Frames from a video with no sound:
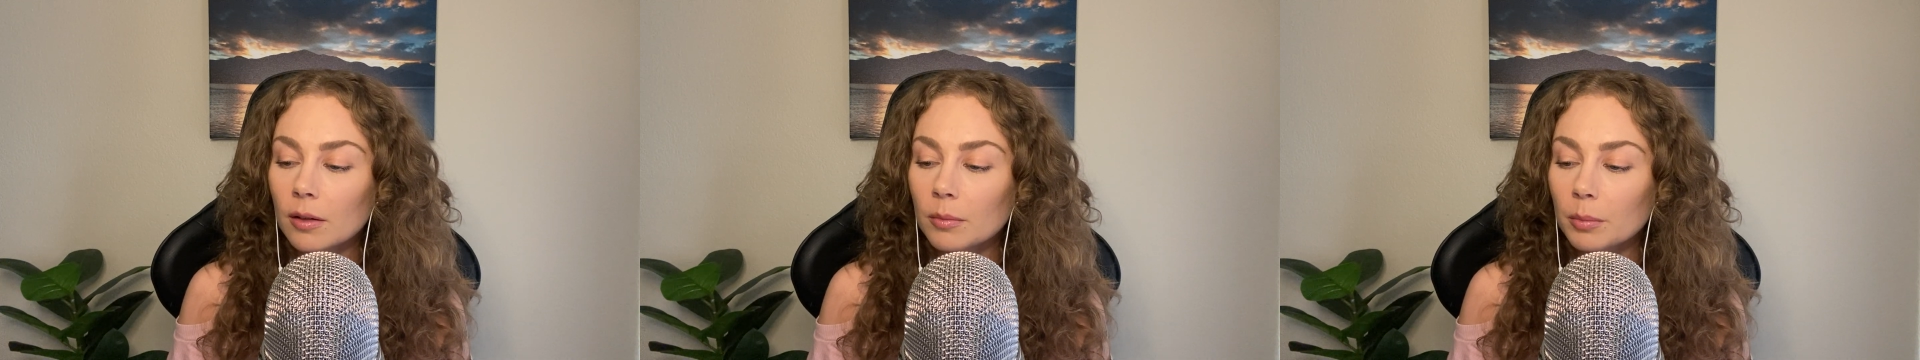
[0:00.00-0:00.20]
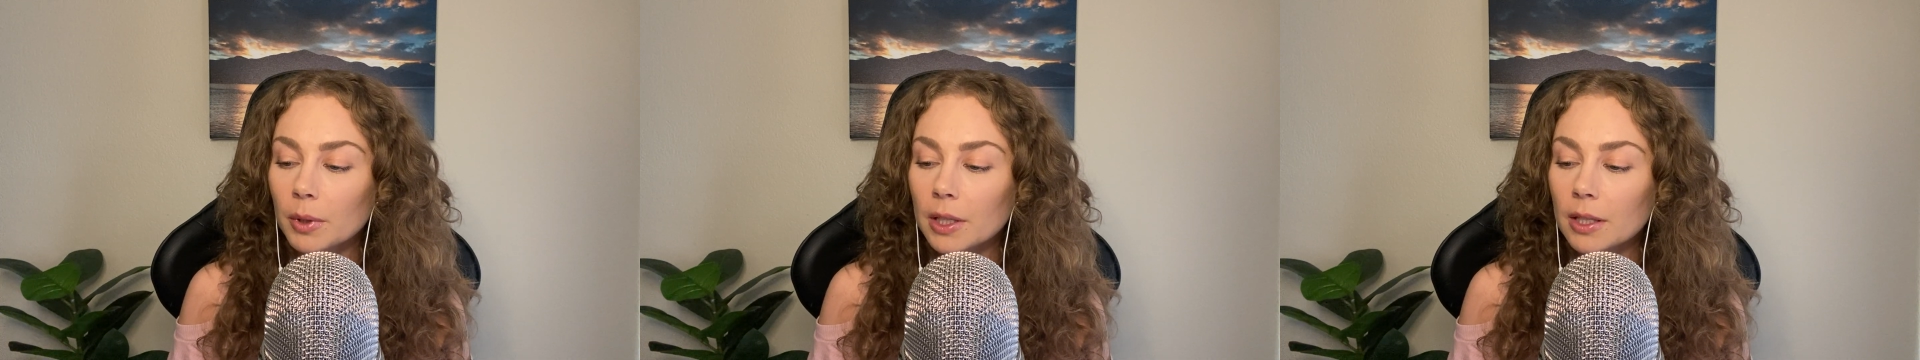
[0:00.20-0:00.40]

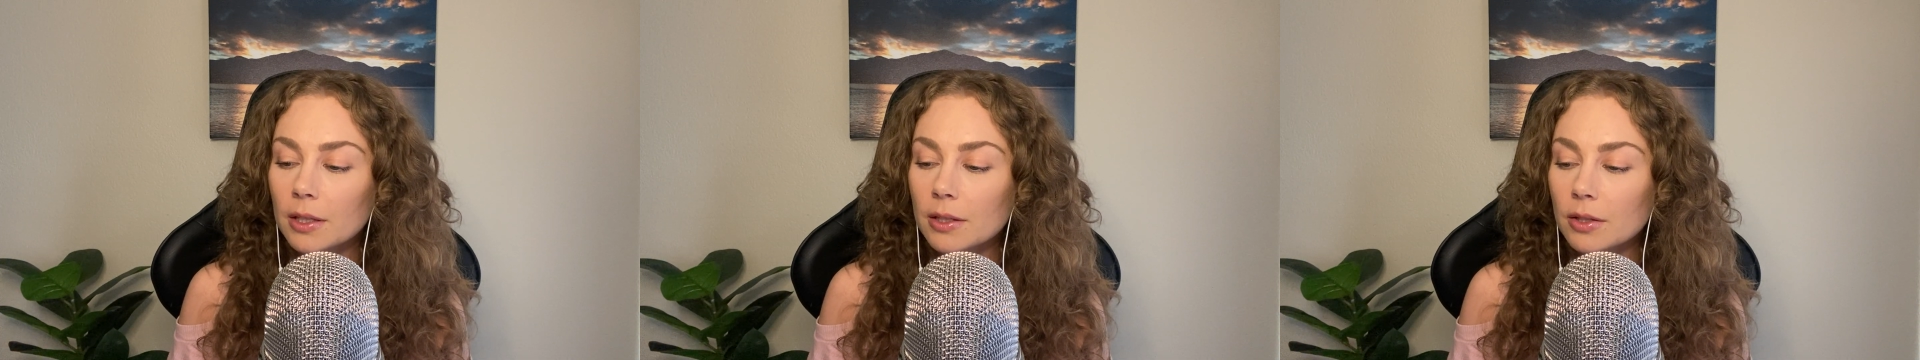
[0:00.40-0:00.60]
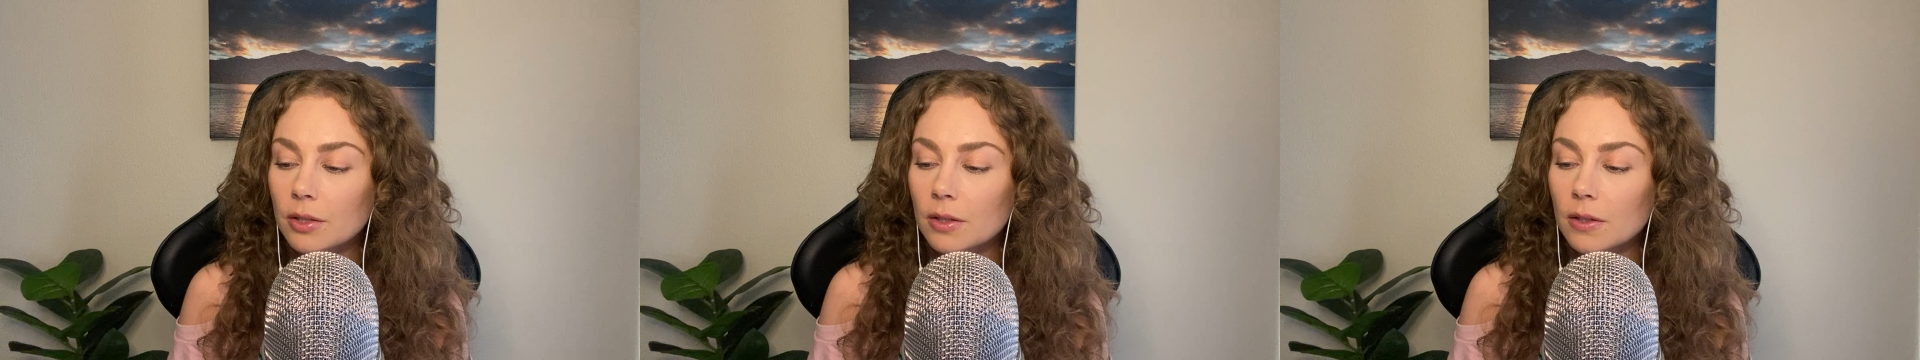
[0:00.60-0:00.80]

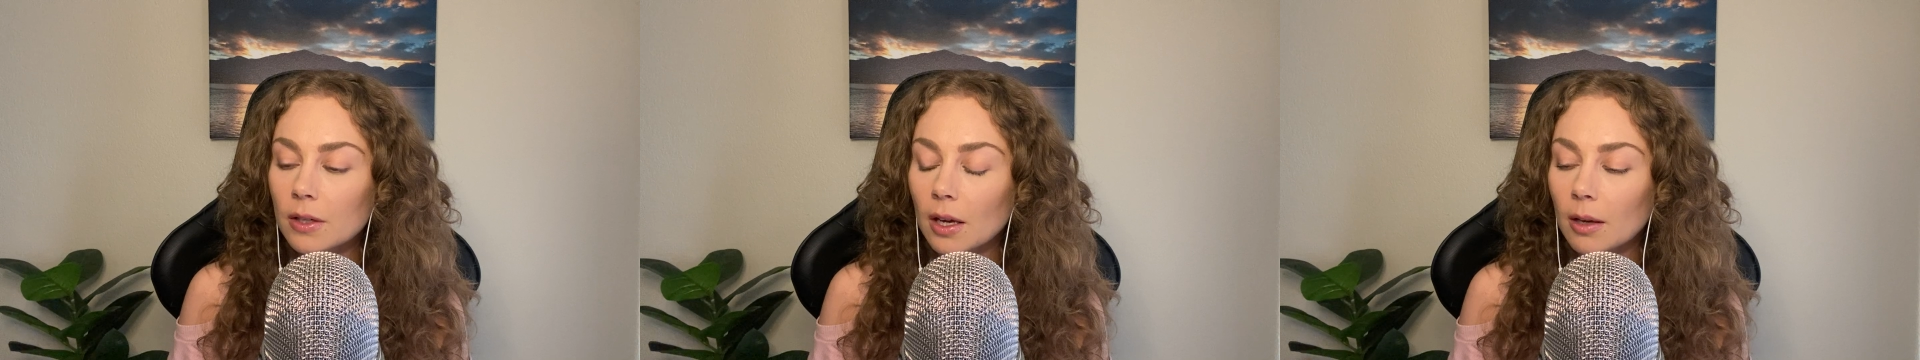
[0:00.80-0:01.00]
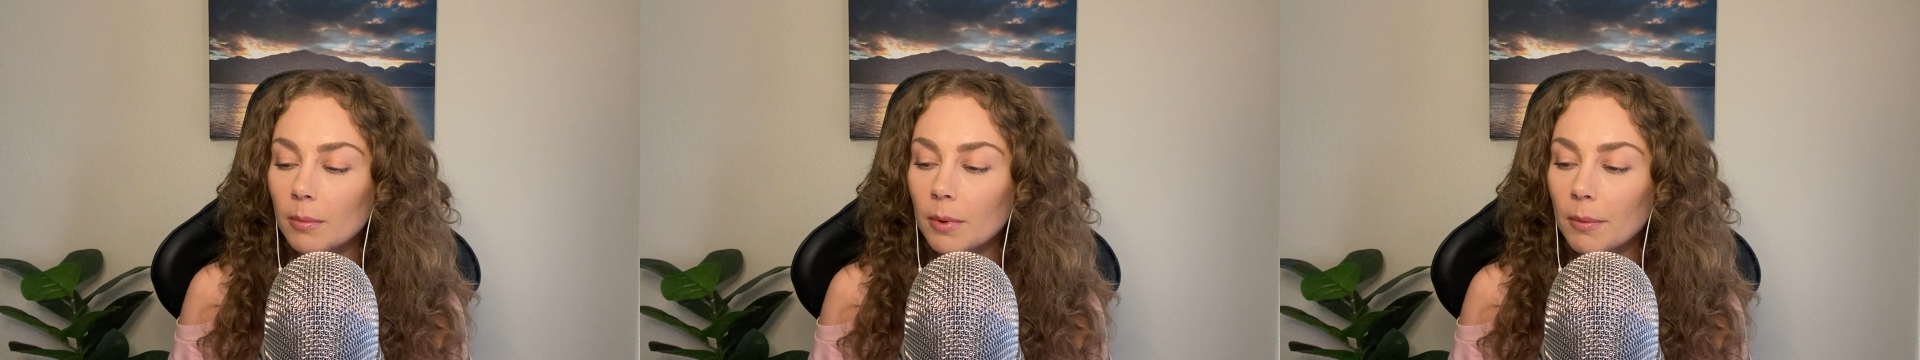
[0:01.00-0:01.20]
Please, just
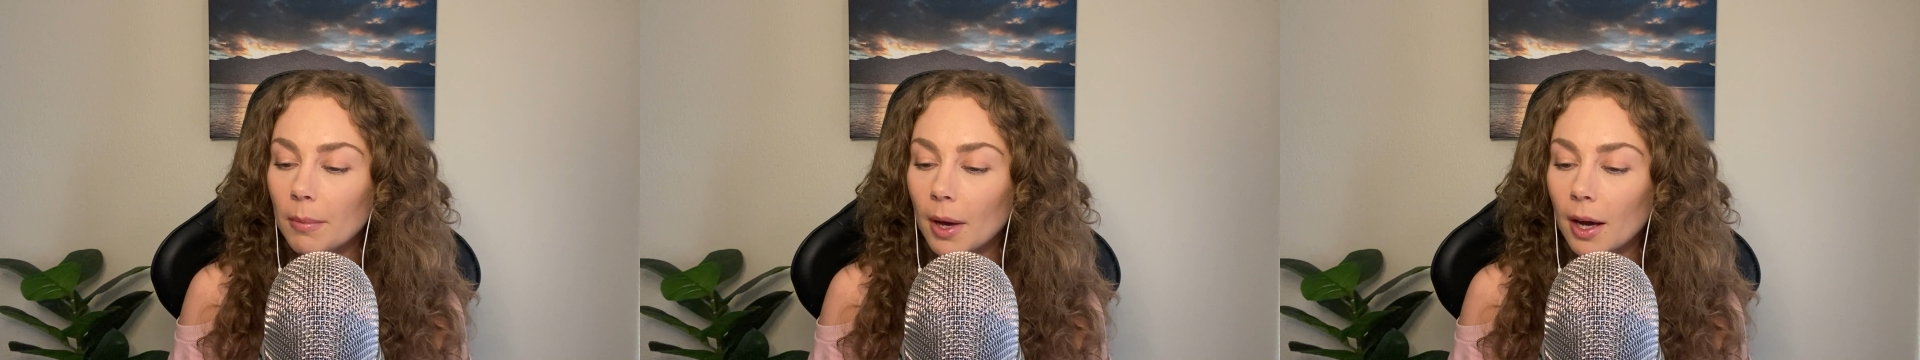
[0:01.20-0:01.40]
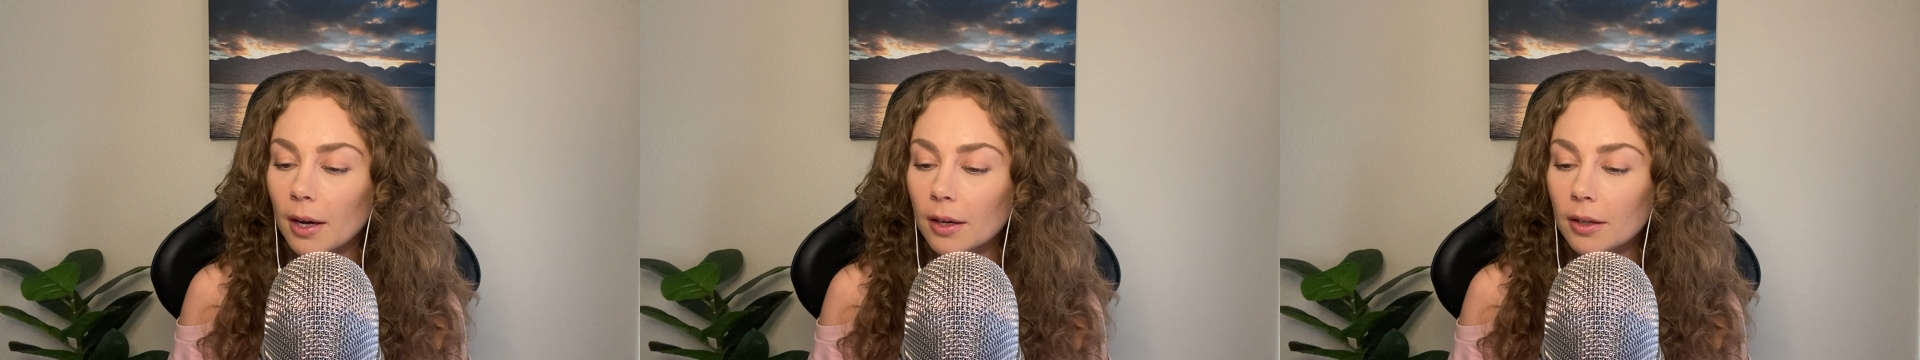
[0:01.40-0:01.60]
take me
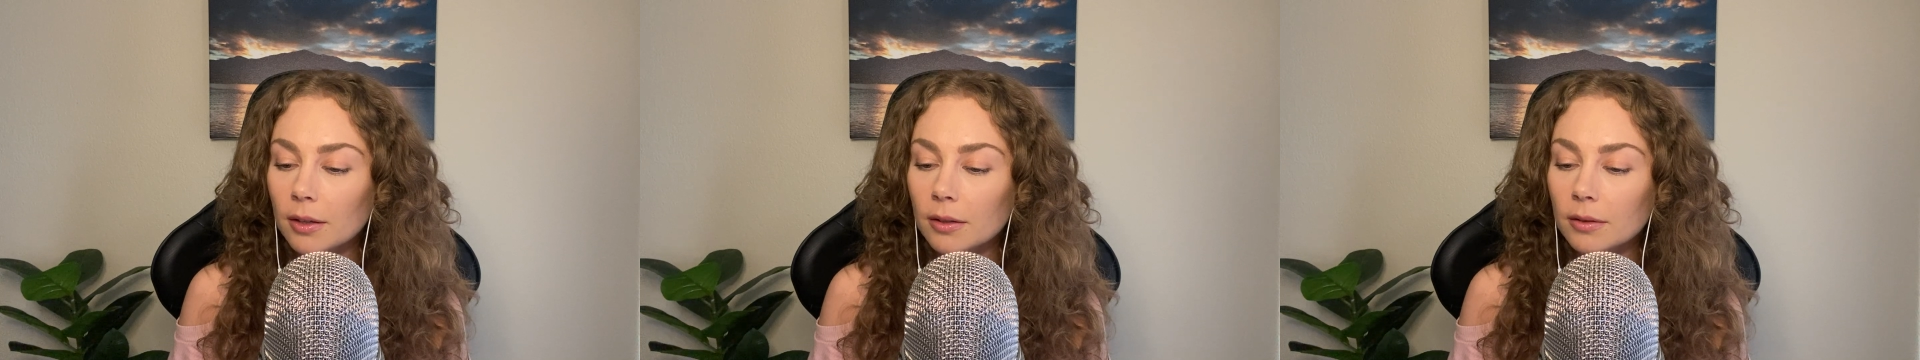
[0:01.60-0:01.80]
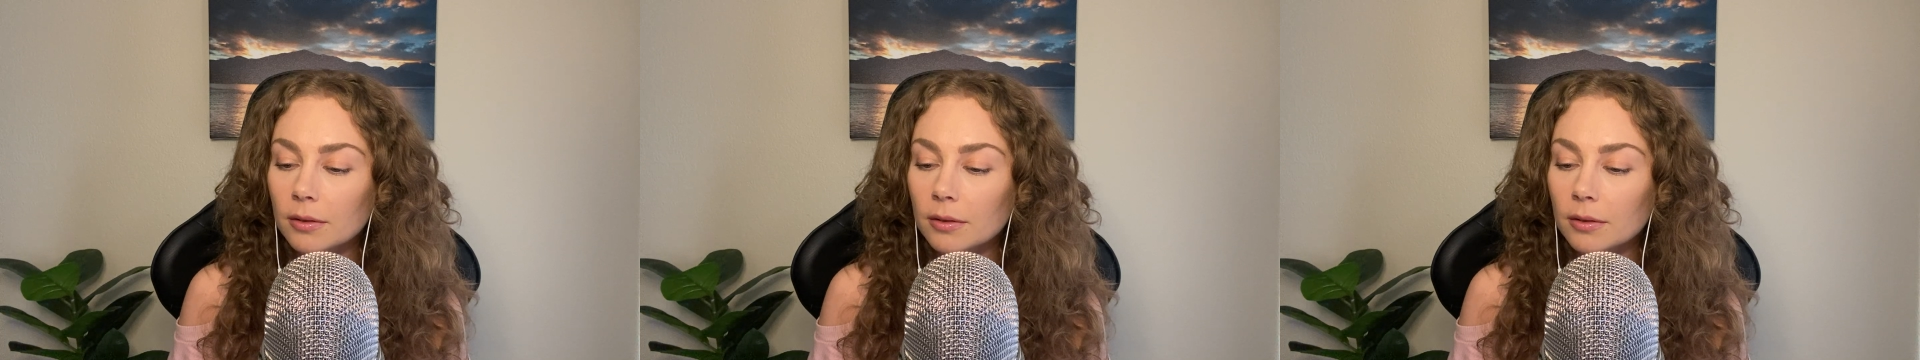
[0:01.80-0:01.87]
back.